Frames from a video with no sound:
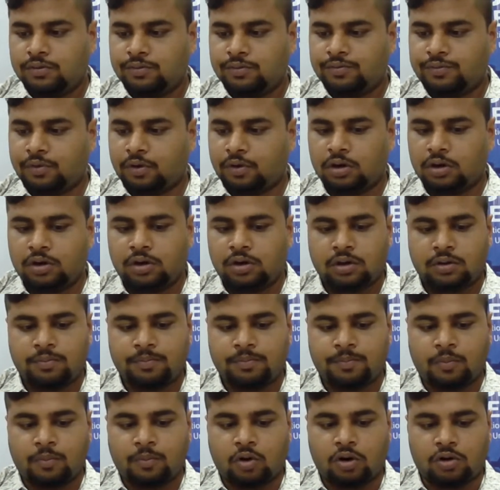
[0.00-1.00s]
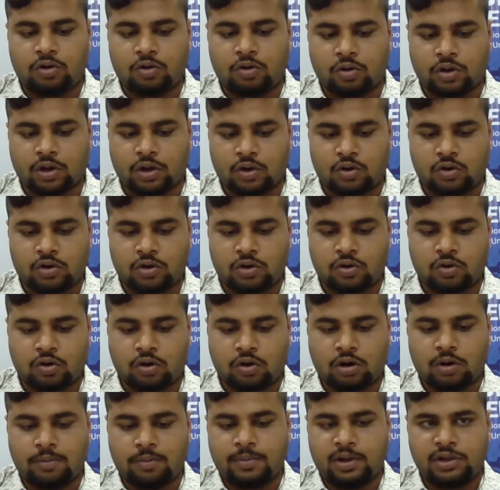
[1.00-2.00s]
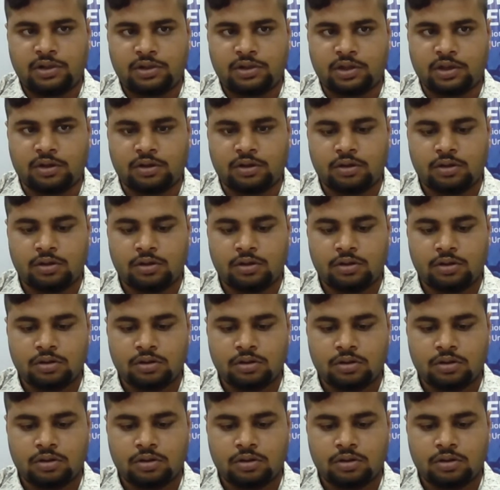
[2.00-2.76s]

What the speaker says: for mod, okay, the normal thing.